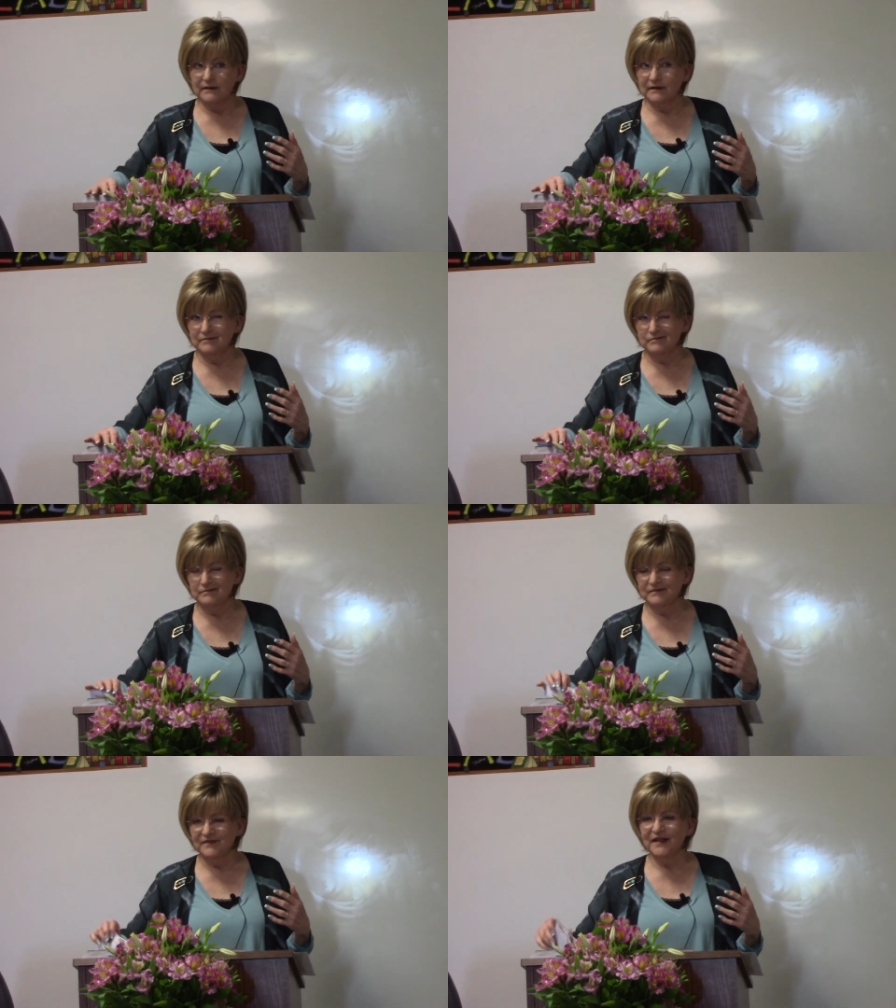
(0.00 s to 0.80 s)

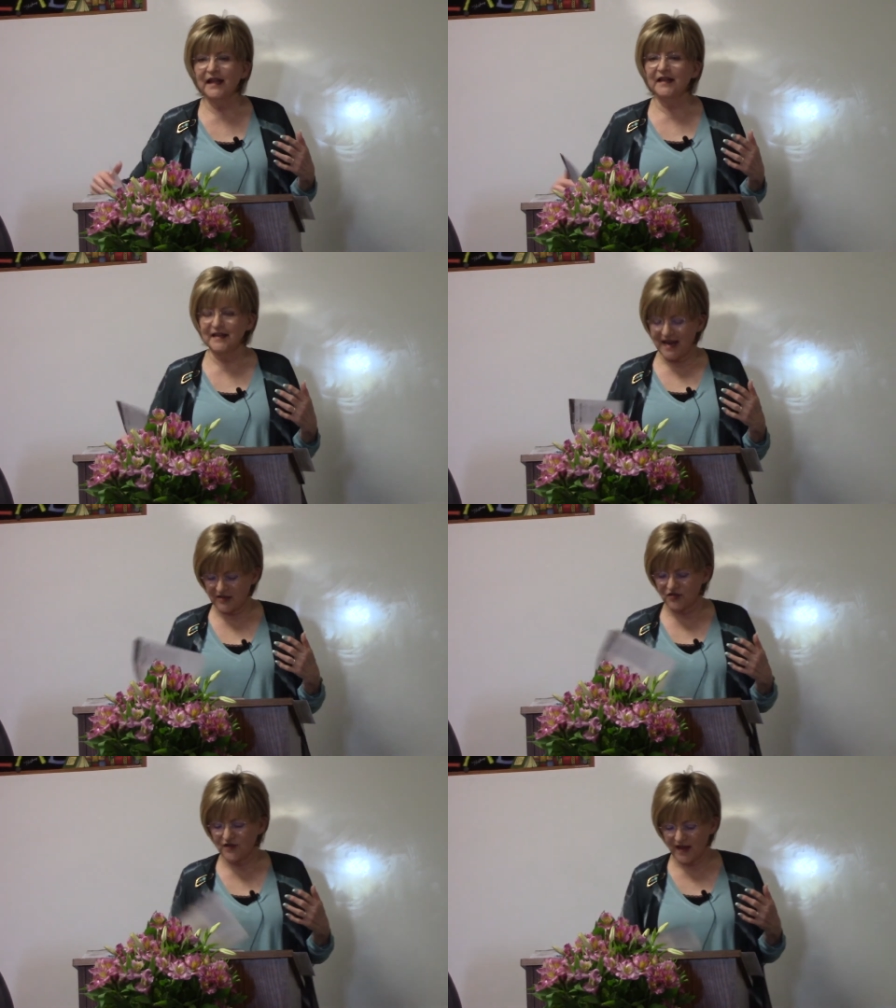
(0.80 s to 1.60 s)
Nature. In
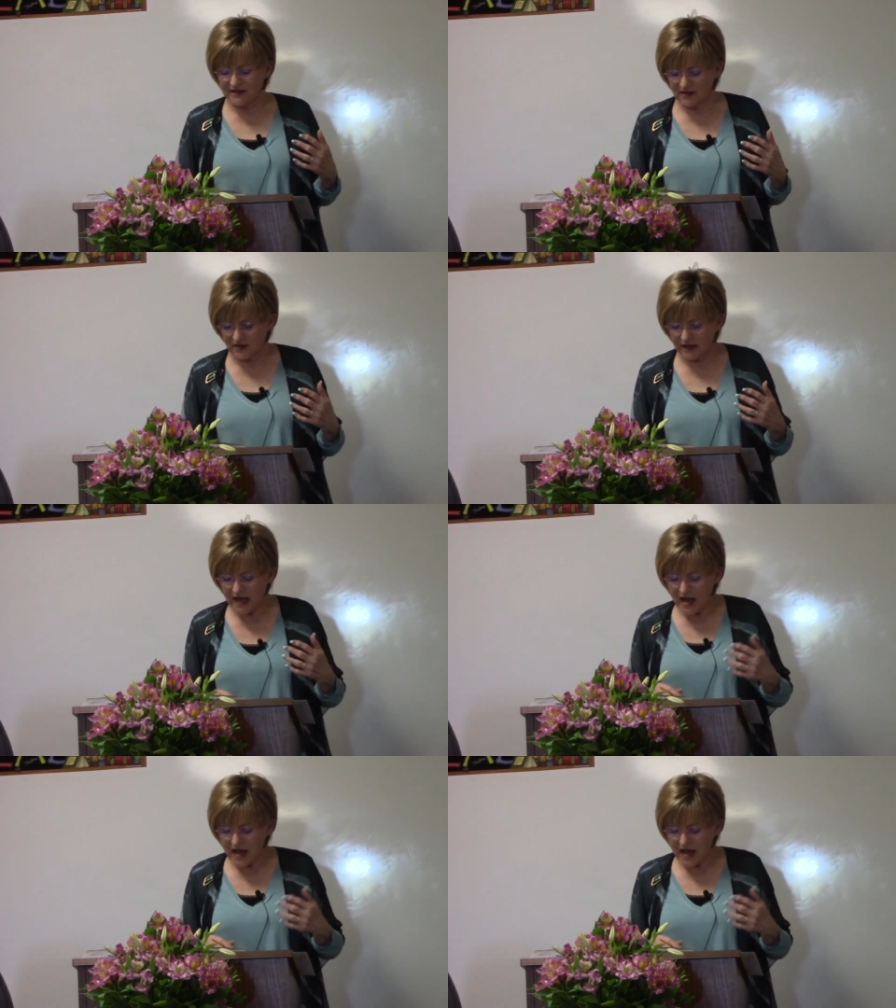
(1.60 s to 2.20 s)
nature. That's good.